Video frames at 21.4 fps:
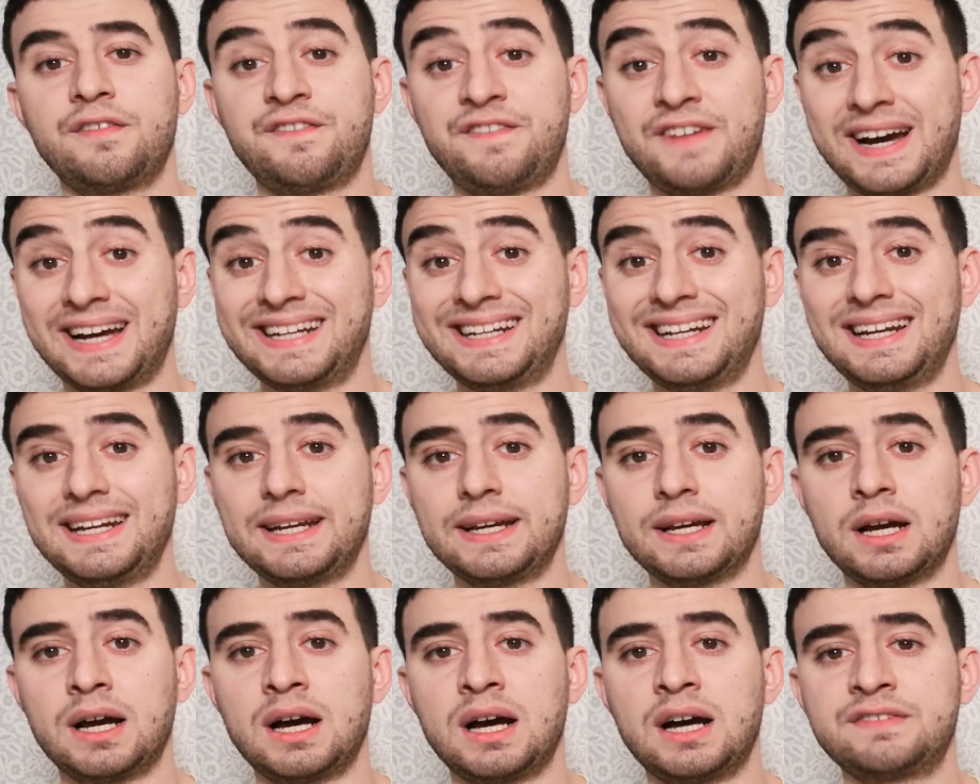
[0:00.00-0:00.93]

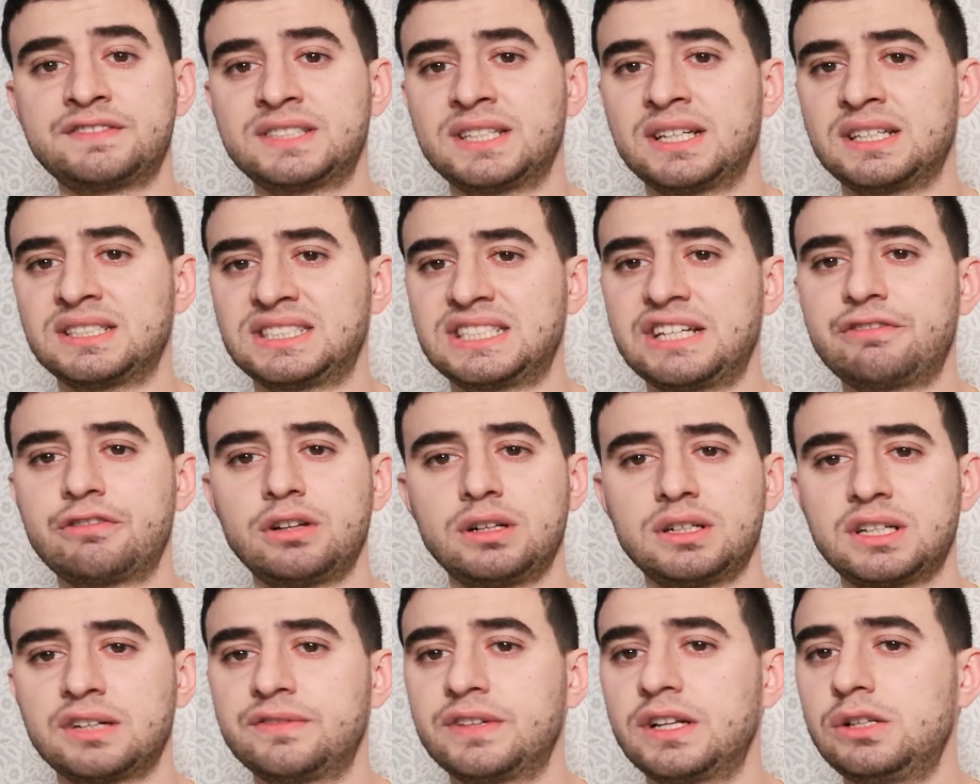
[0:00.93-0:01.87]
Finally, after several
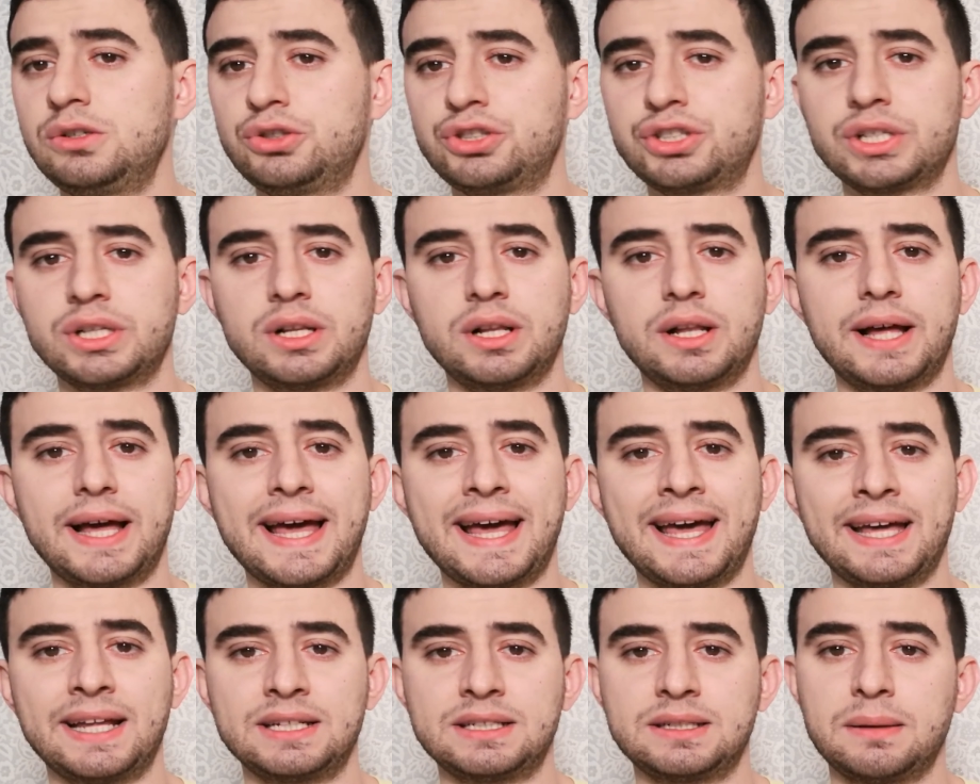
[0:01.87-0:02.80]
convolutional
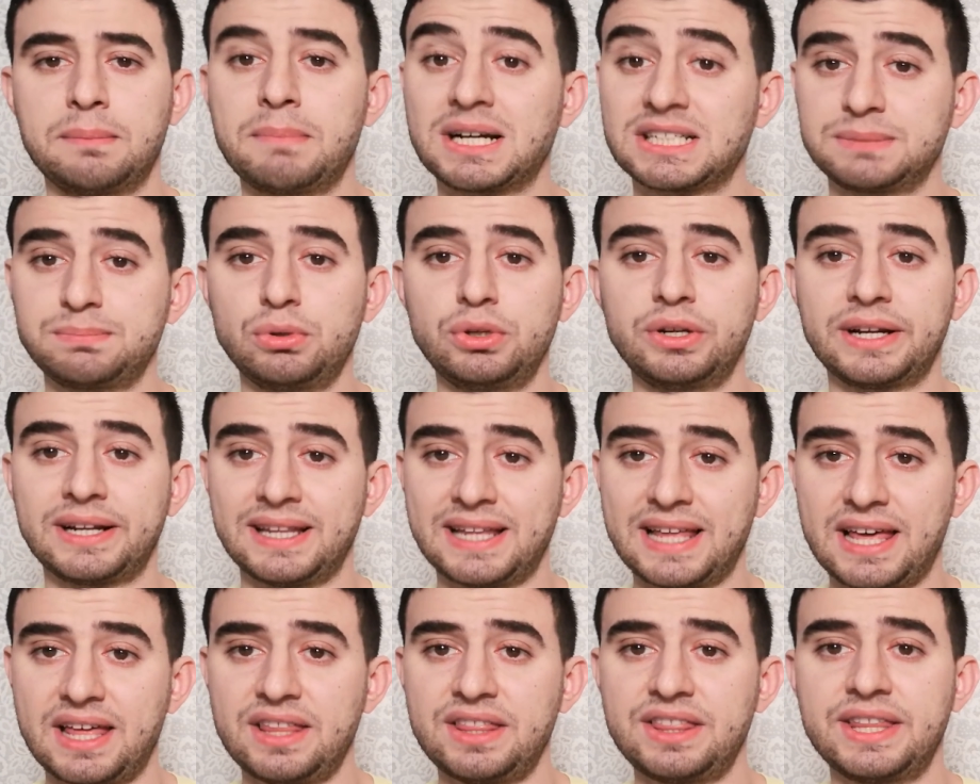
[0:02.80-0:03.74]
and max pooling
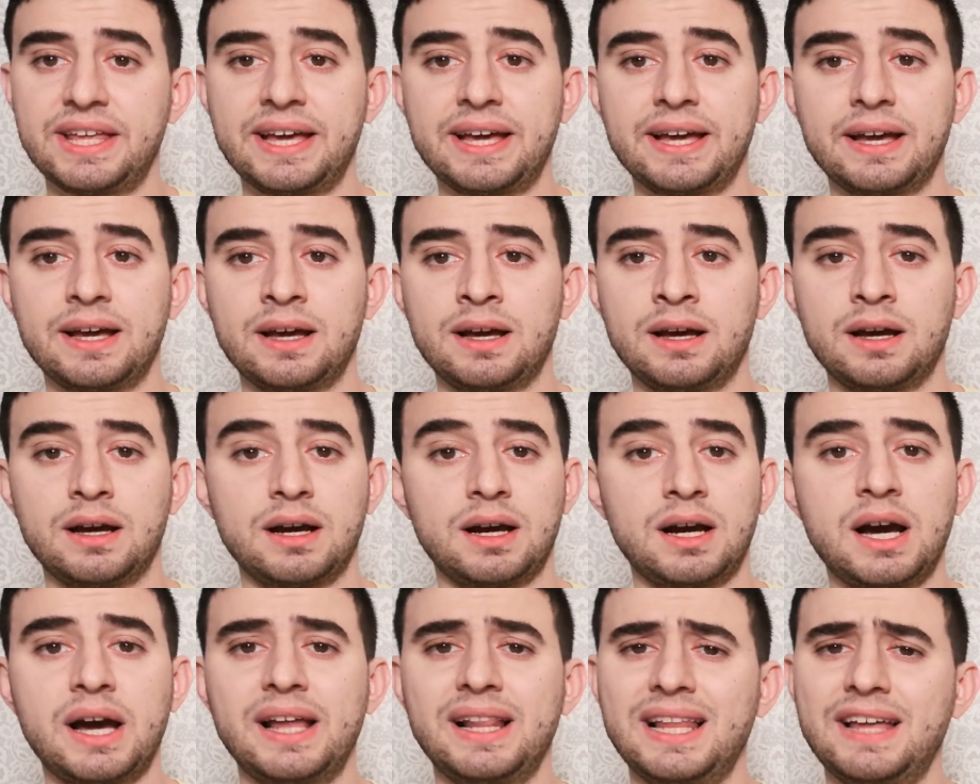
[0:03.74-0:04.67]
layers, the
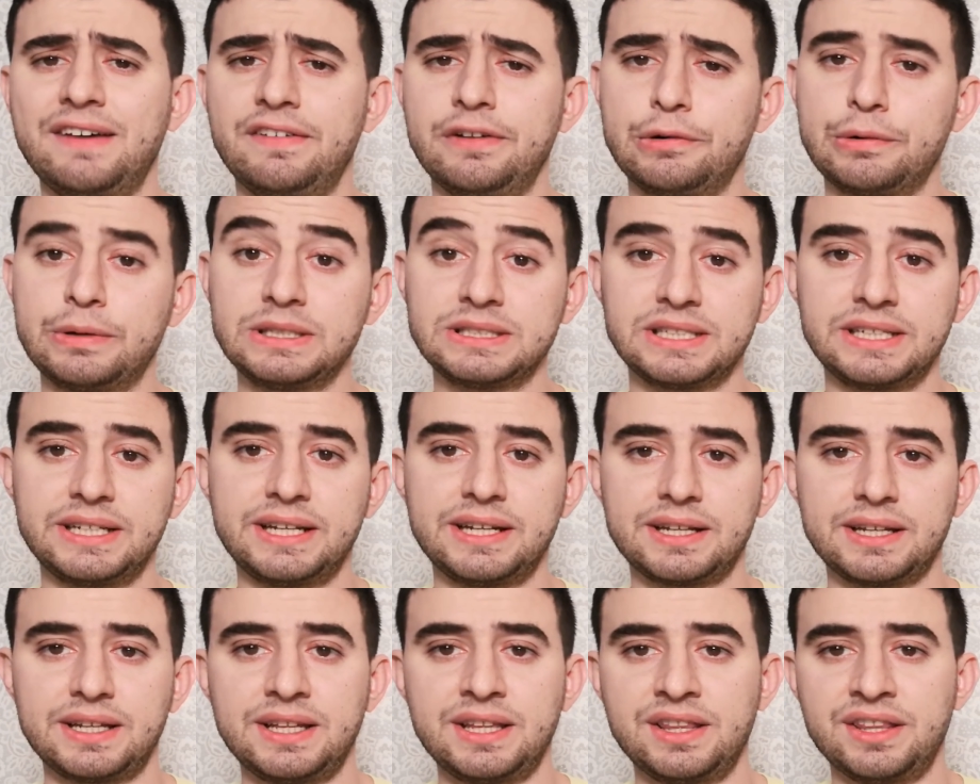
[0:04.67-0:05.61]
high-level
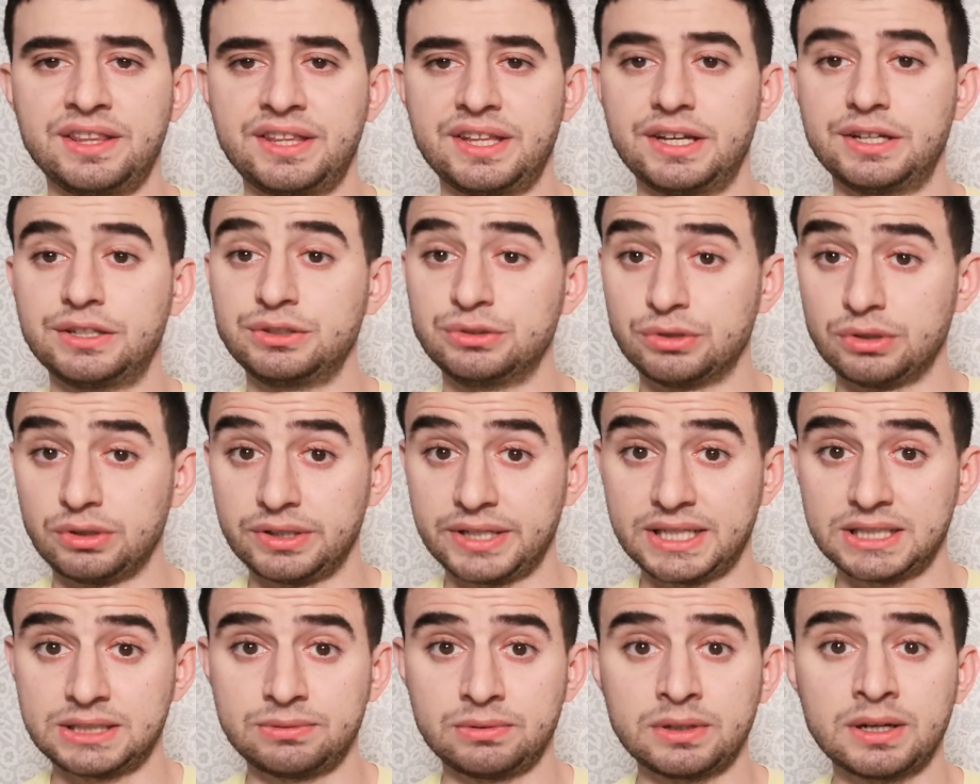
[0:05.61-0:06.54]
reasoning in the neural
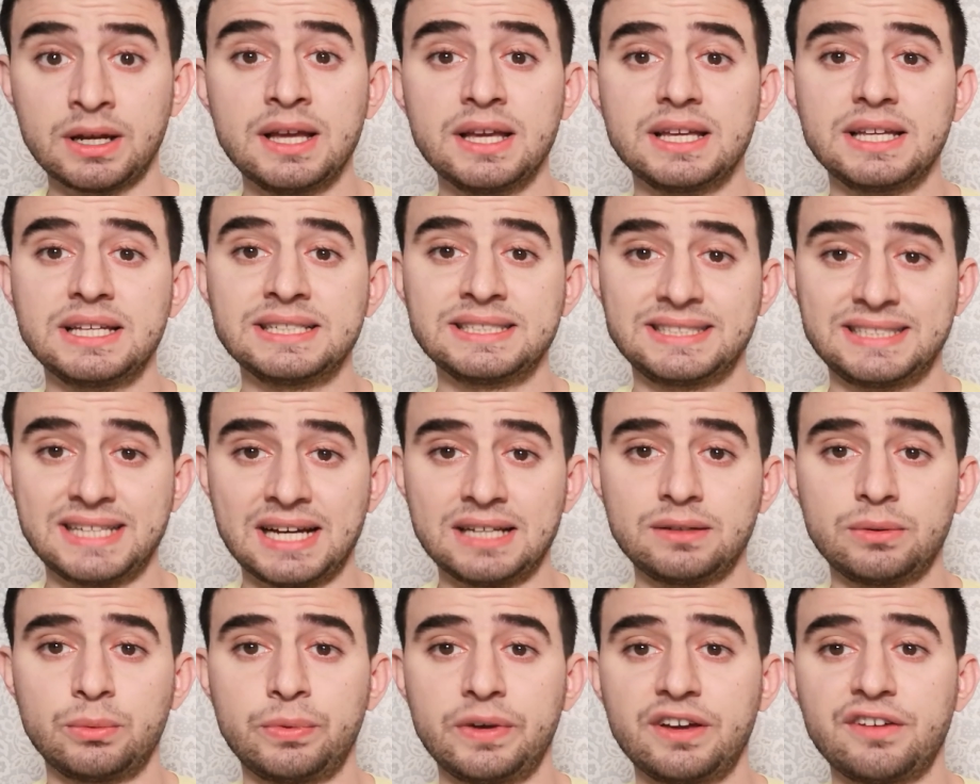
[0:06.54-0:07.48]
network is
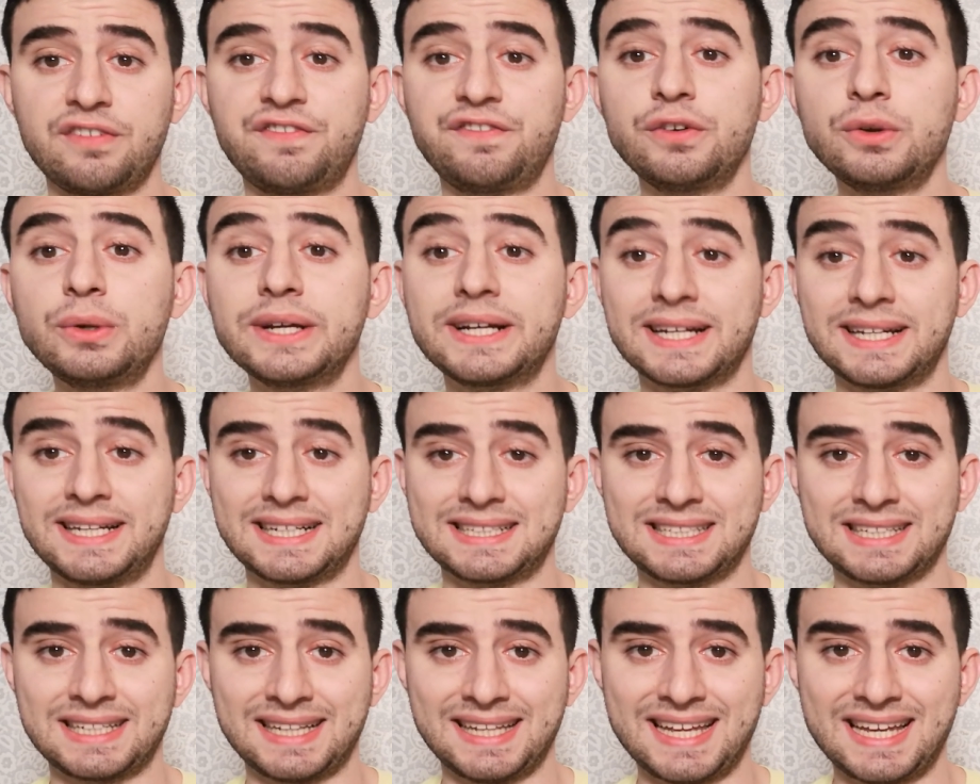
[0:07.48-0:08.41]
done via fully
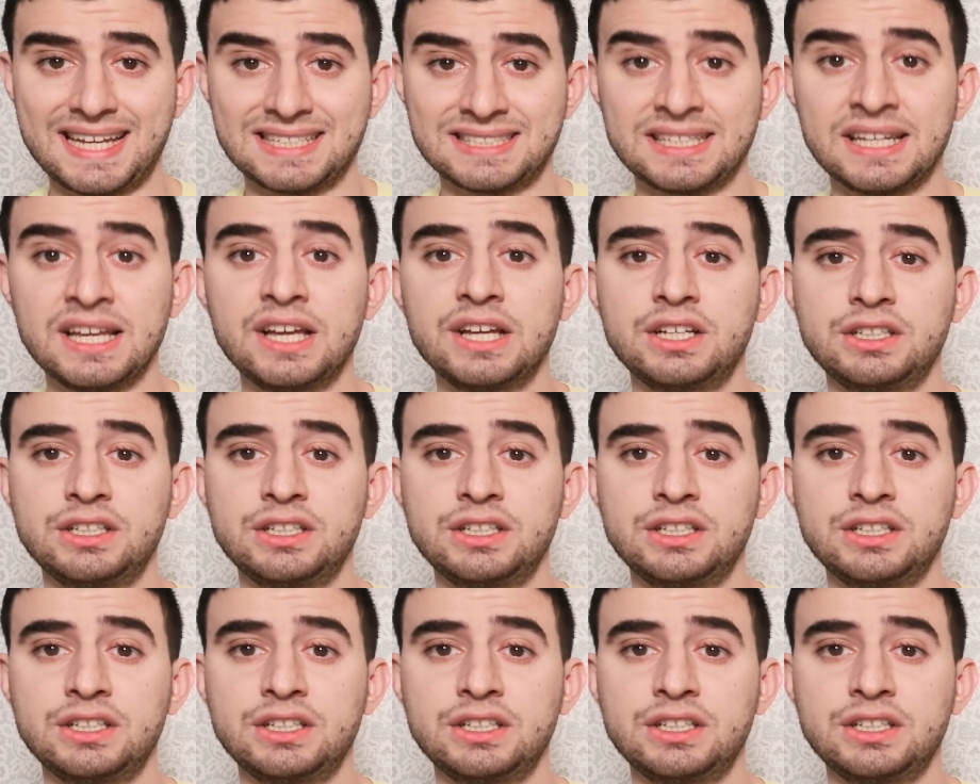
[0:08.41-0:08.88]
connected layers.